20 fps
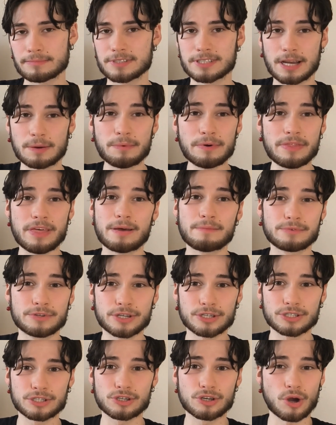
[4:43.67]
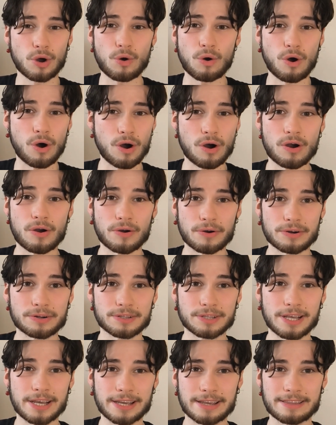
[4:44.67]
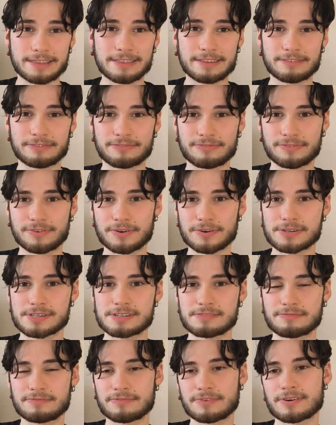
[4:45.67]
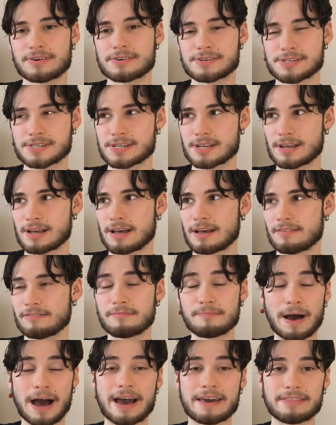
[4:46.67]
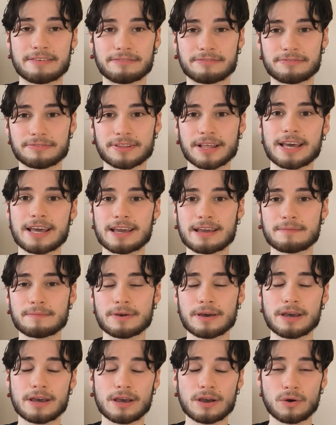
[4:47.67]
some of them just go hard, like the first verse of By the Flame,